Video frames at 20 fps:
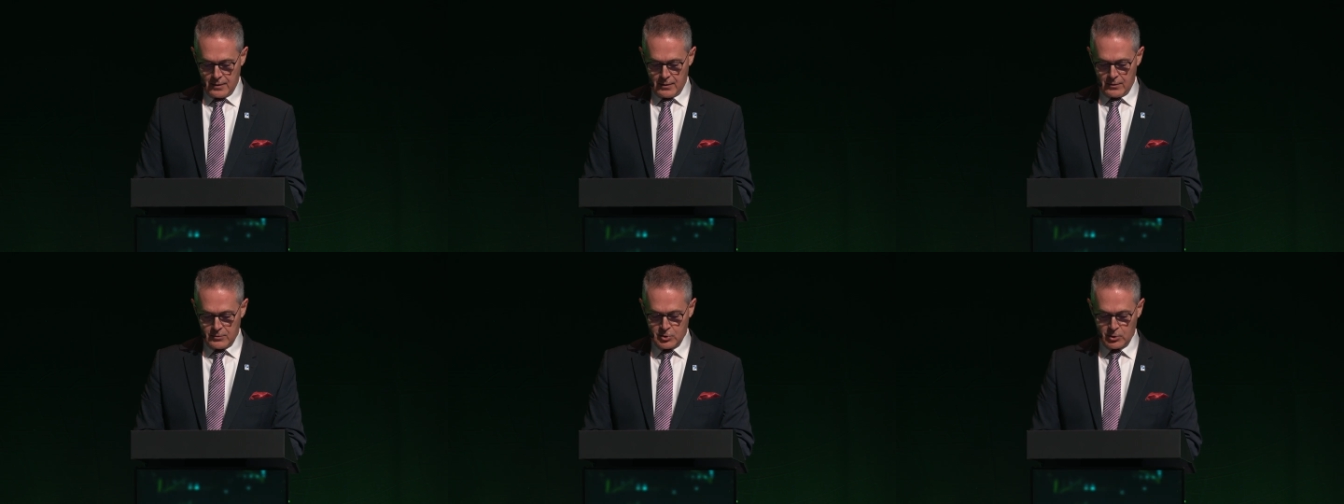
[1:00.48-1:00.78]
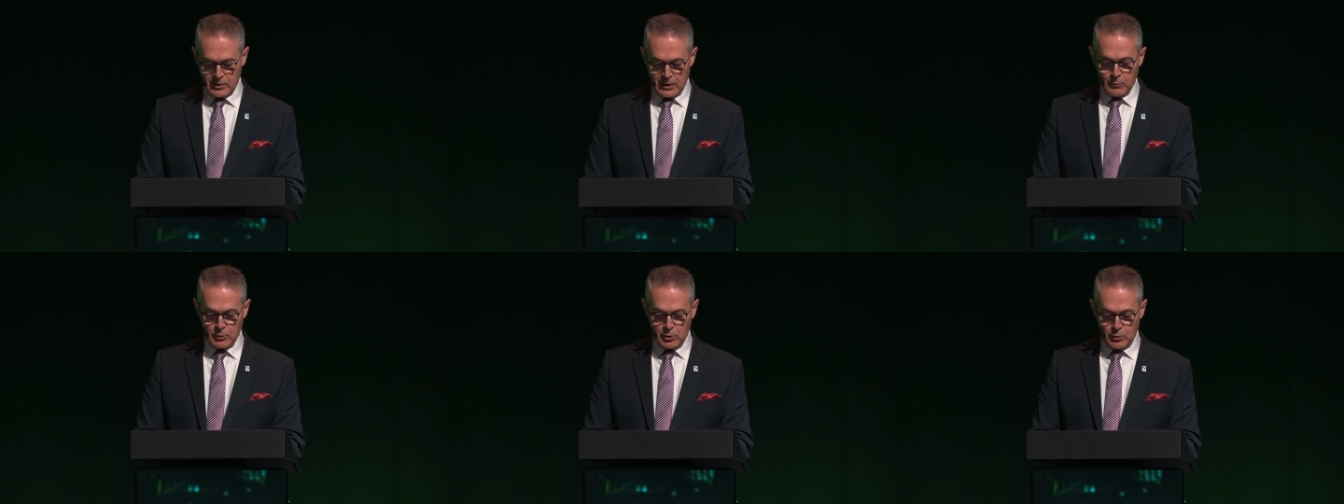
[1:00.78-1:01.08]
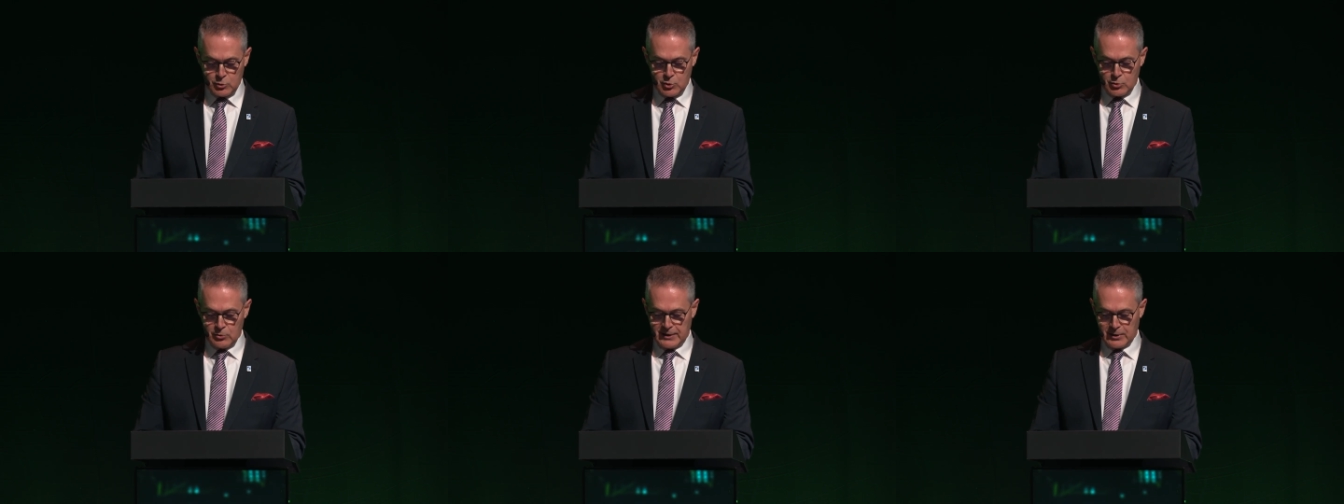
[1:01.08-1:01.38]
So I would
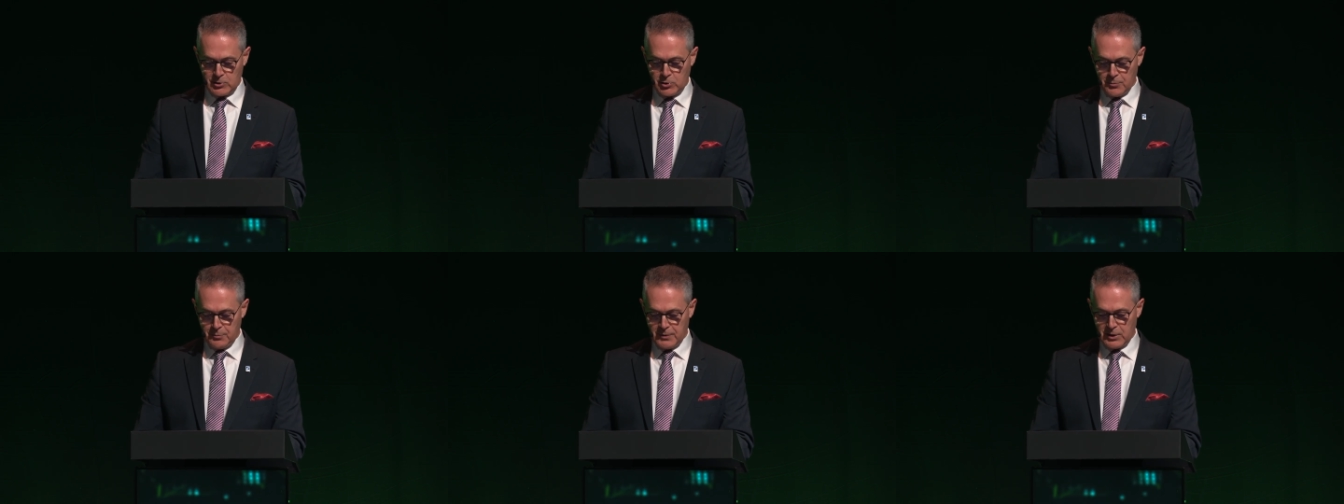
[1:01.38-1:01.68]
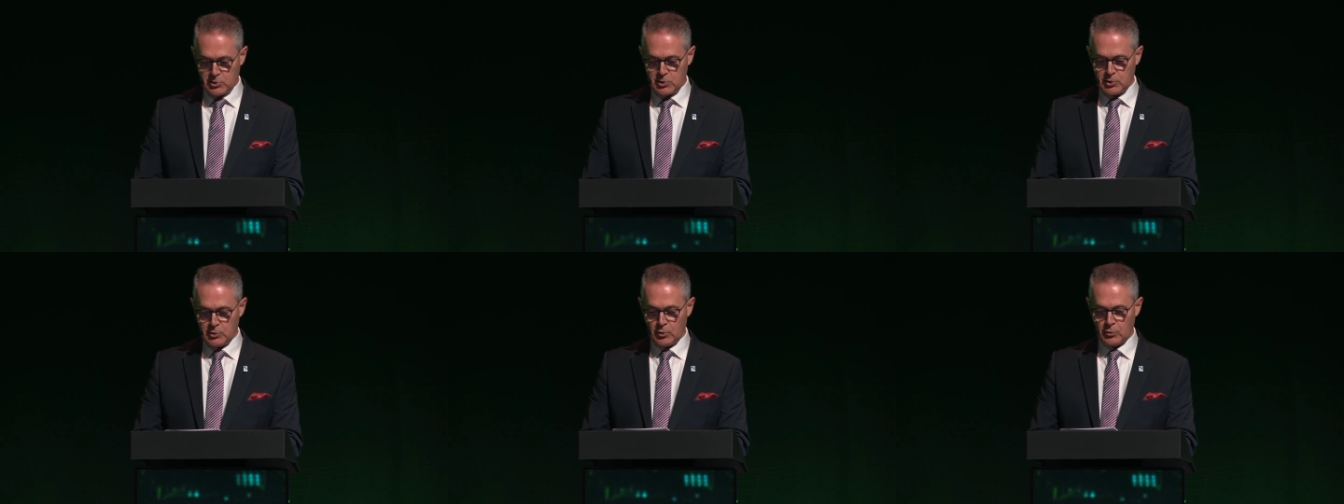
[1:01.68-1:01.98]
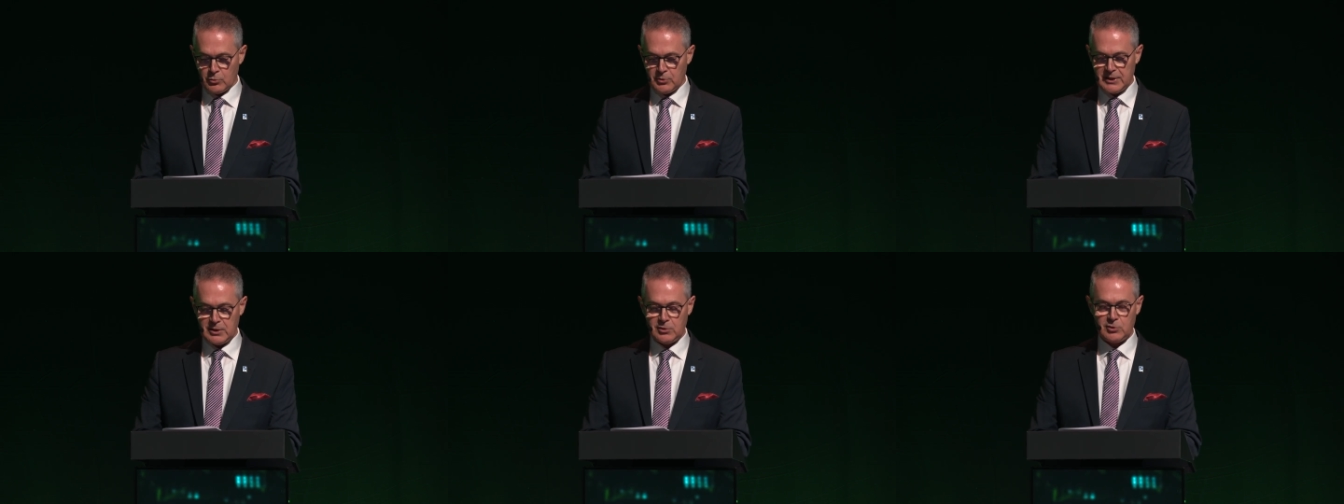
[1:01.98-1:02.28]
also like to mention your
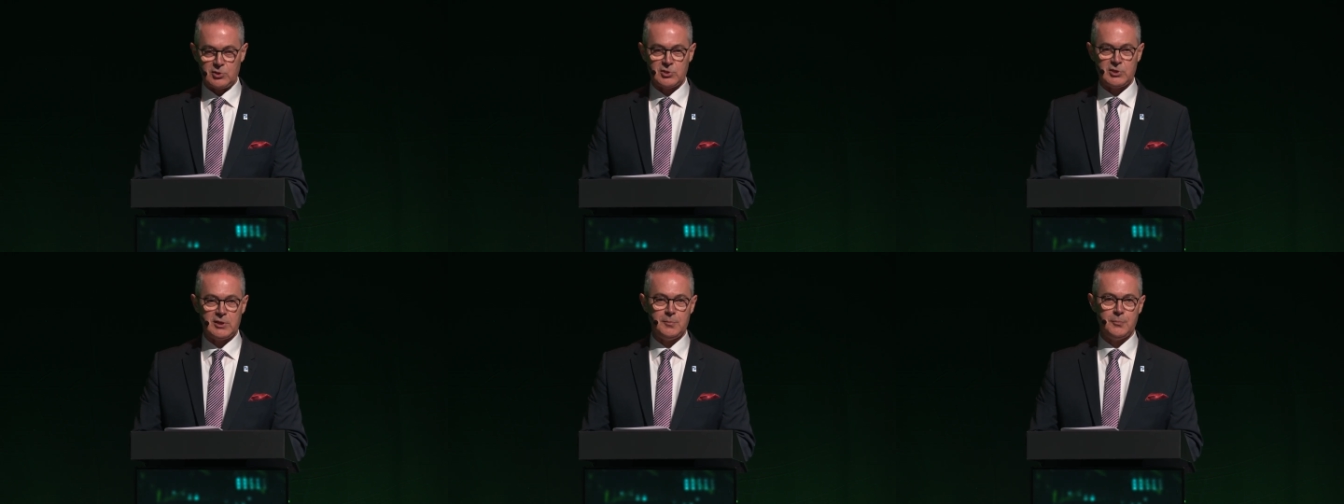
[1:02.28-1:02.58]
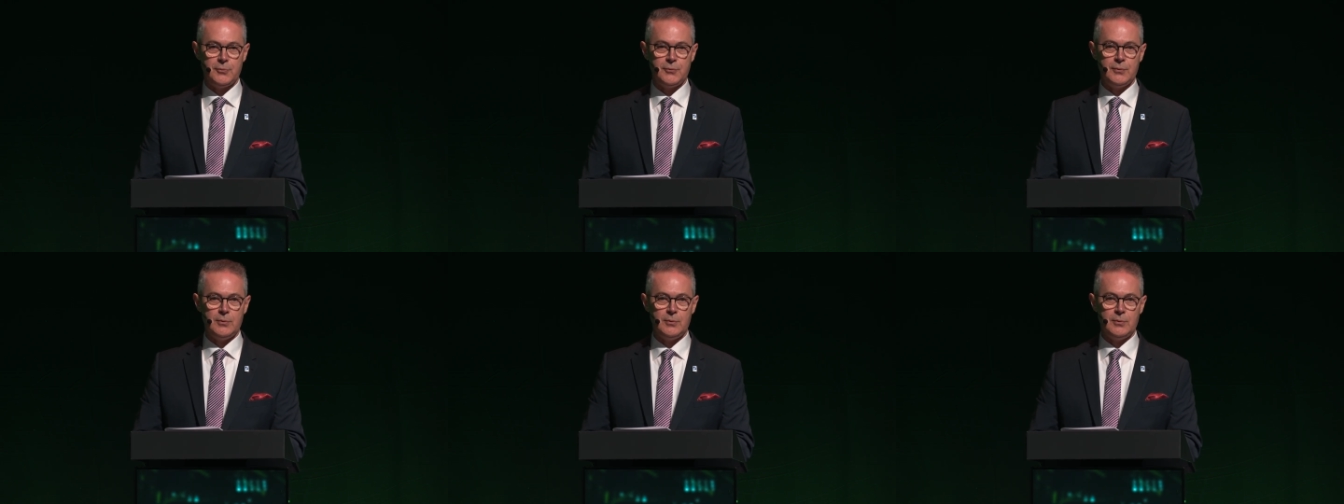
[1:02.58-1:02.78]
leadership